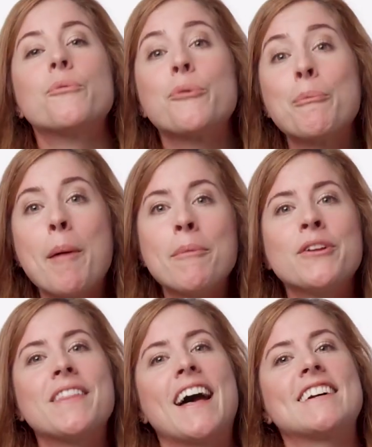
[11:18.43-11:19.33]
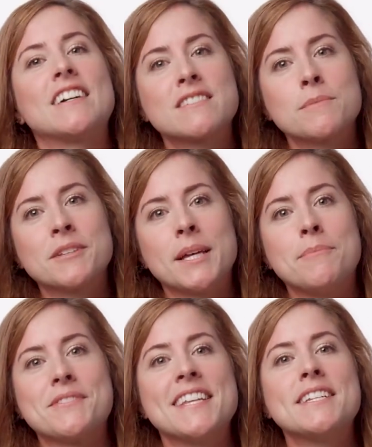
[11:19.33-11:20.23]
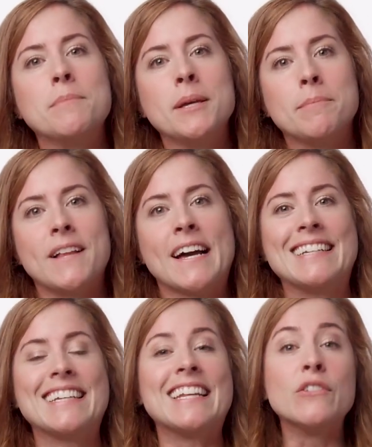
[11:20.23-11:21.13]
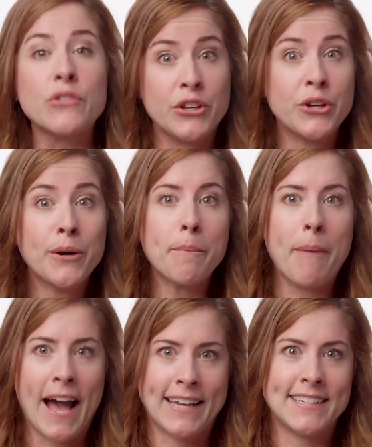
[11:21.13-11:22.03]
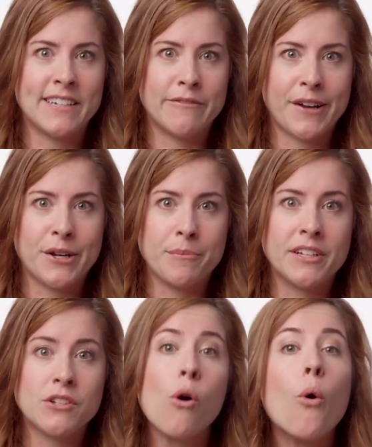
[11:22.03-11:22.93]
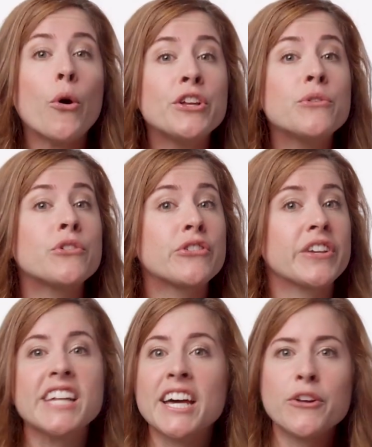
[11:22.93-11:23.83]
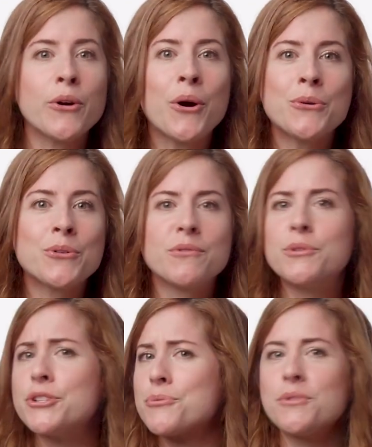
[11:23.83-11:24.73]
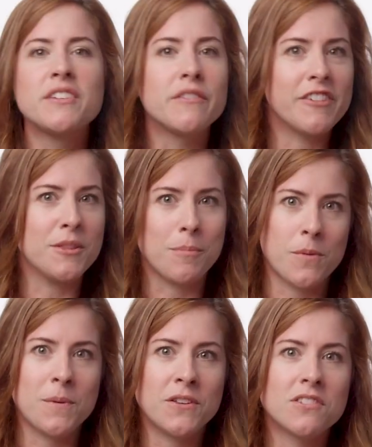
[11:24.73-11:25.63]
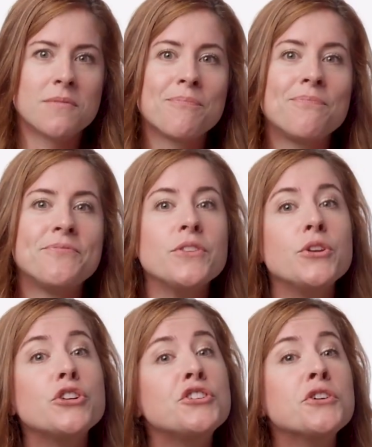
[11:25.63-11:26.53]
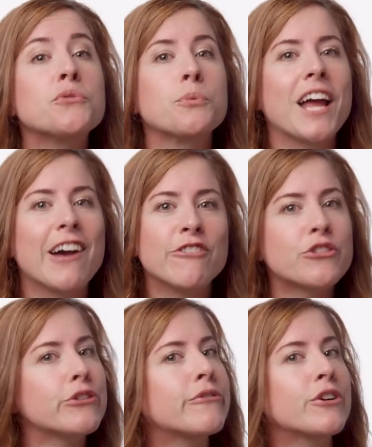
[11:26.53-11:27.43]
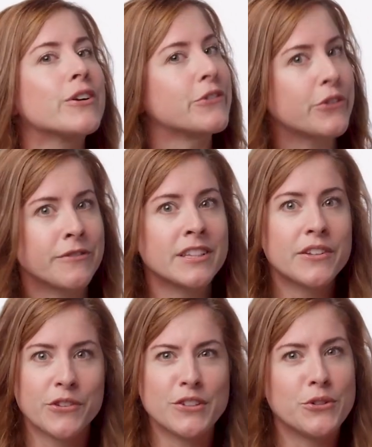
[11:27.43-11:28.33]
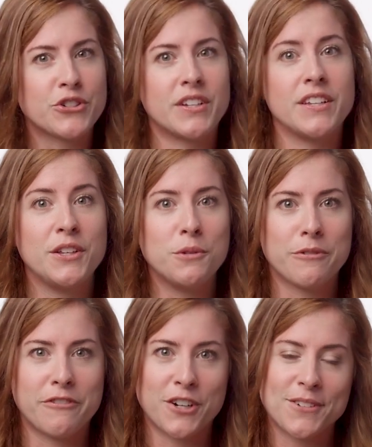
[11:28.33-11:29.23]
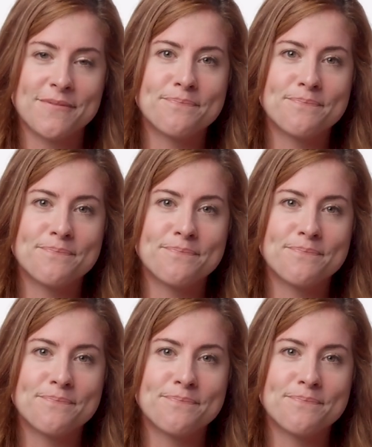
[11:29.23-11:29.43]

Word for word: Remember that custom claims need to be applied in a secure backend environment, or users could add their own, which would defeat the purpose. You could use whatever server or serverless solution you prefer.